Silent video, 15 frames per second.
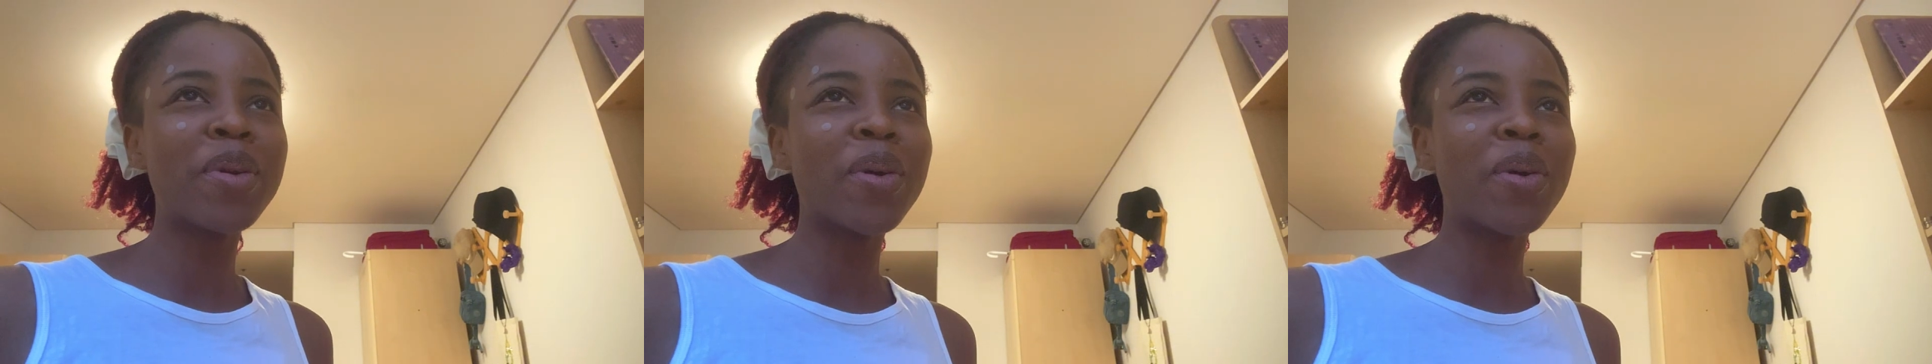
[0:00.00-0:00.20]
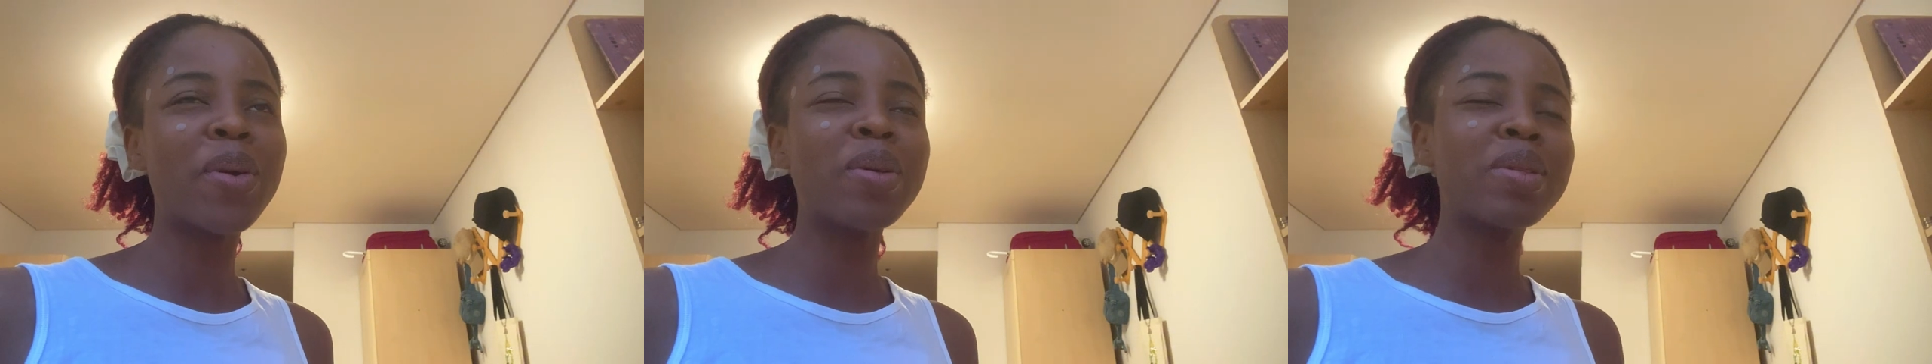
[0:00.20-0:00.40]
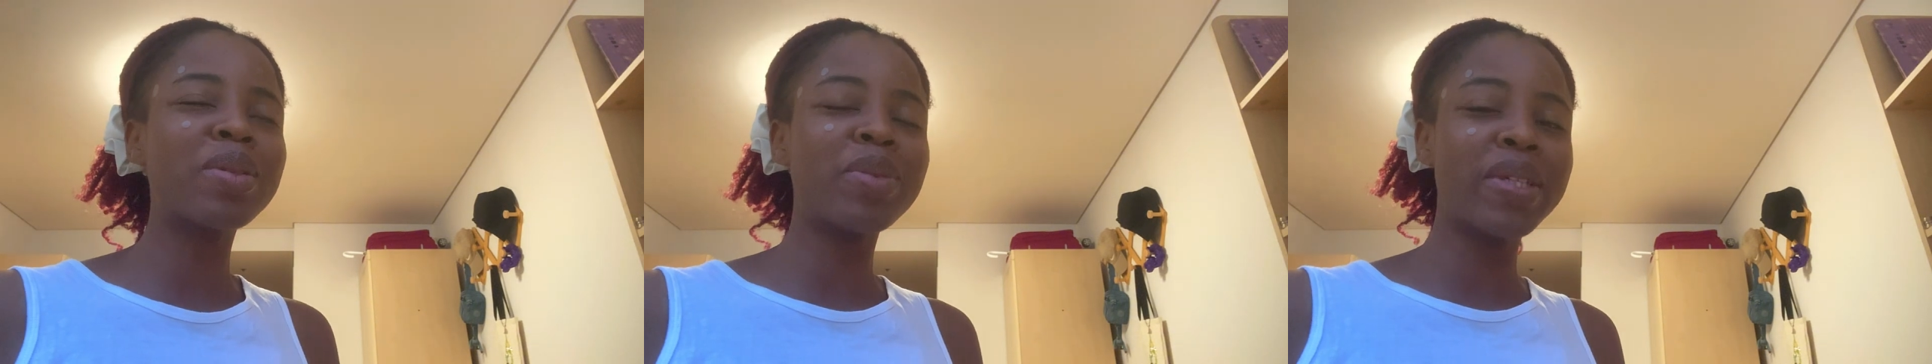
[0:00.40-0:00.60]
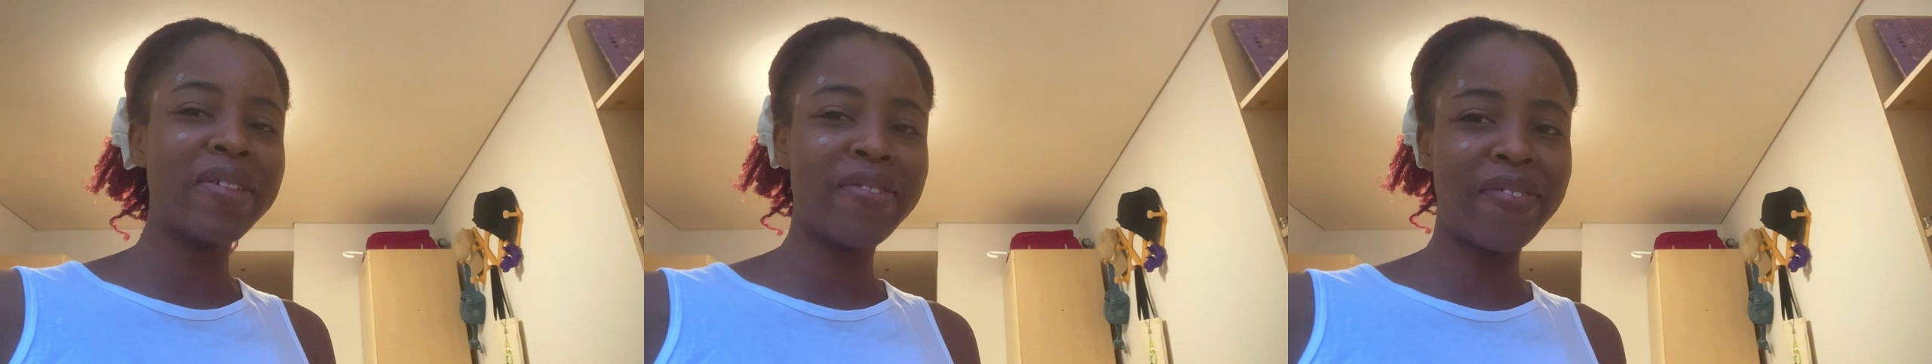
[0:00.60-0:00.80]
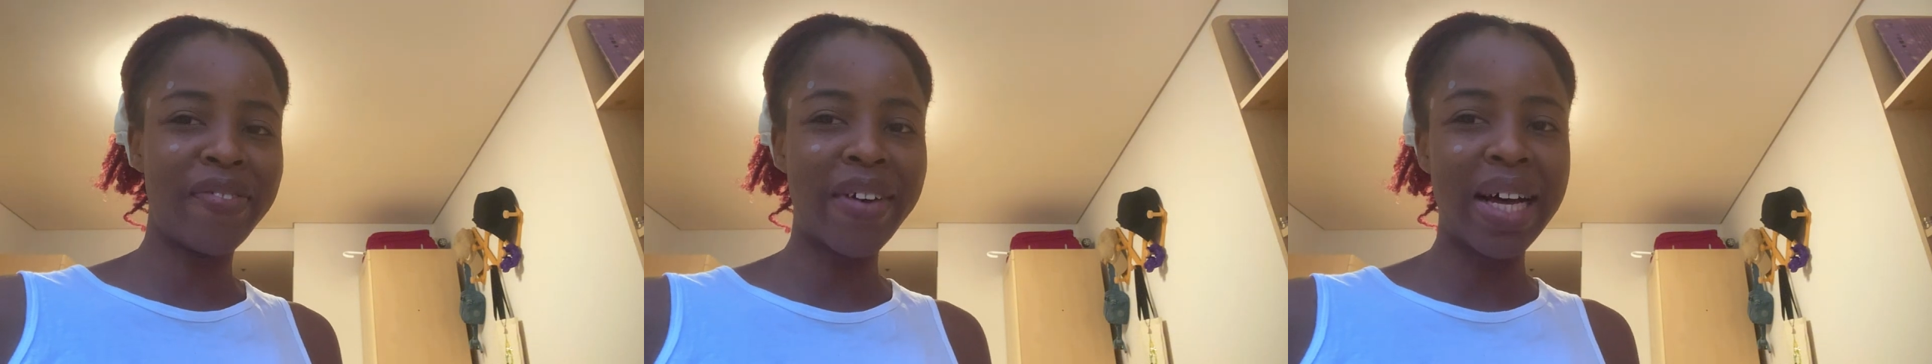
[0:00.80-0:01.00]
you're all
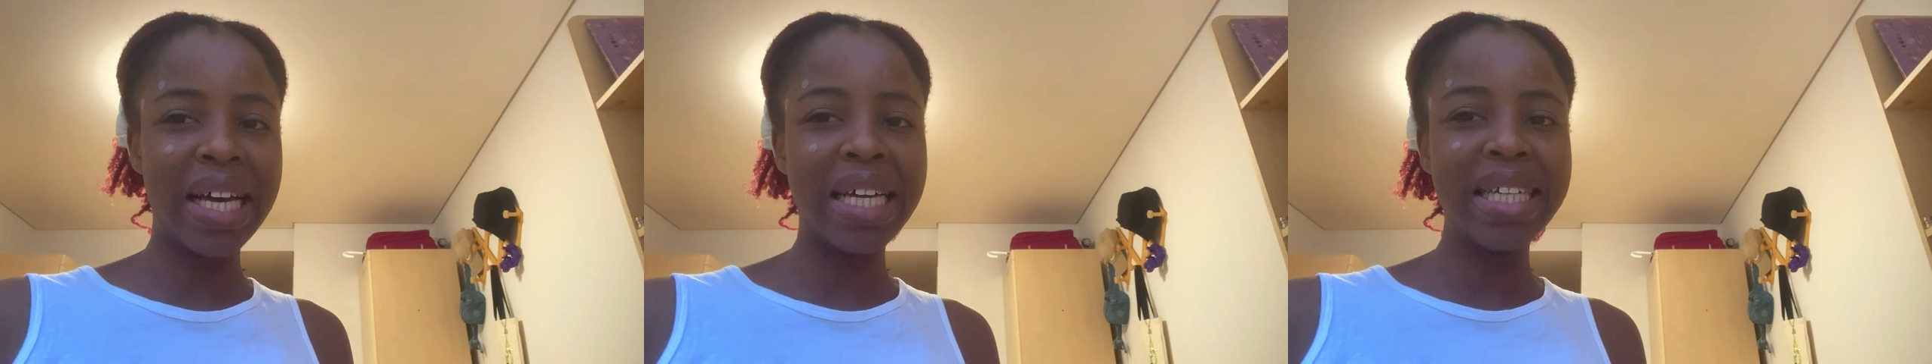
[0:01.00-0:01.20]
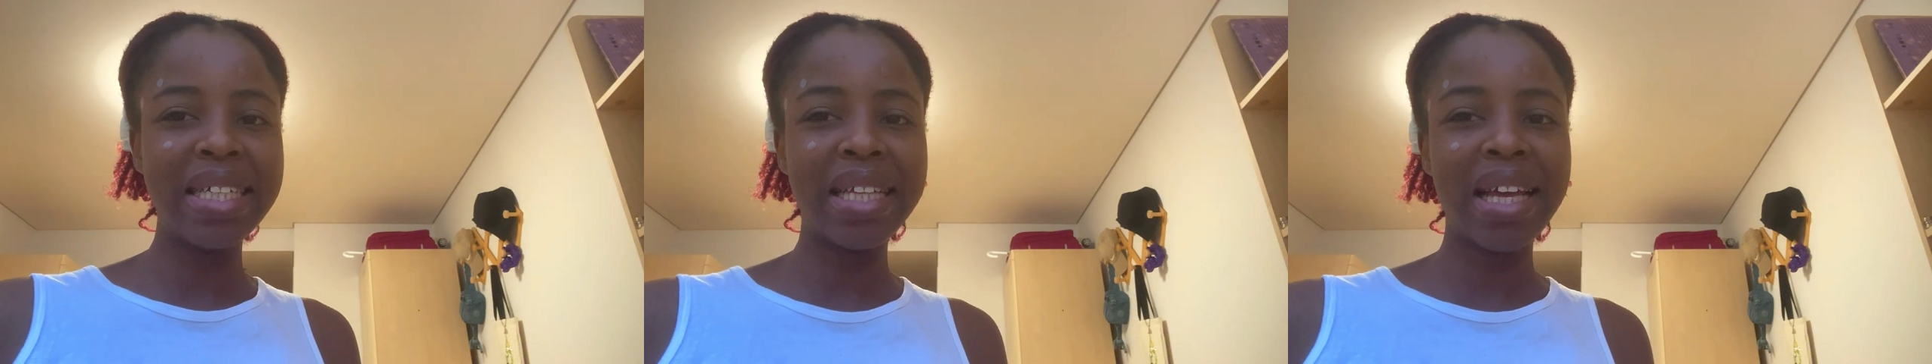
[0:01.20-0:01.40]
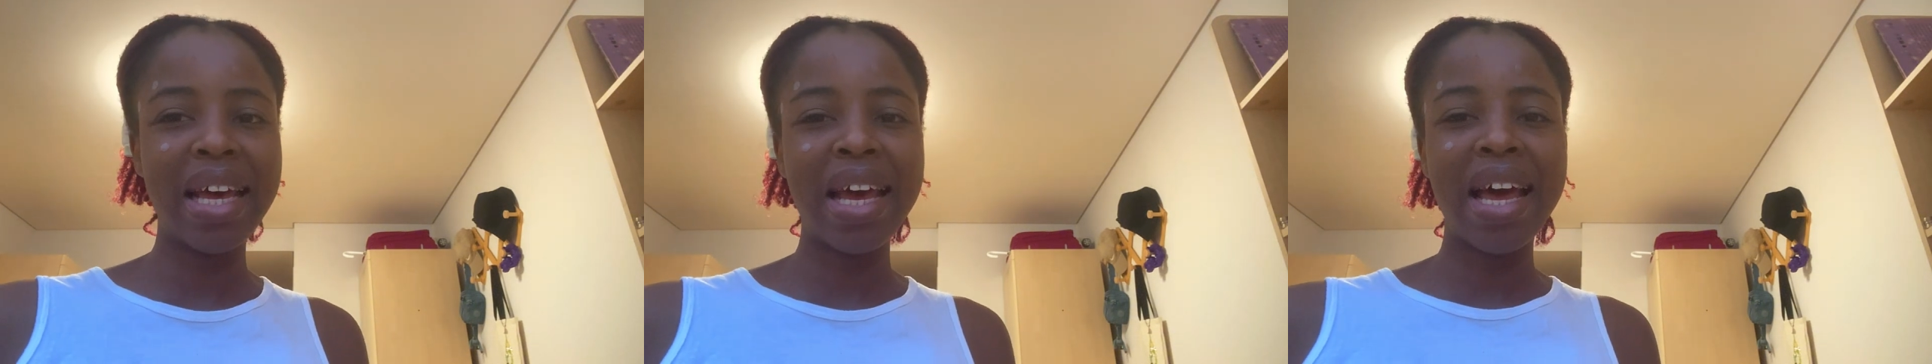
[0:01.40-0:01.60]
doing fine.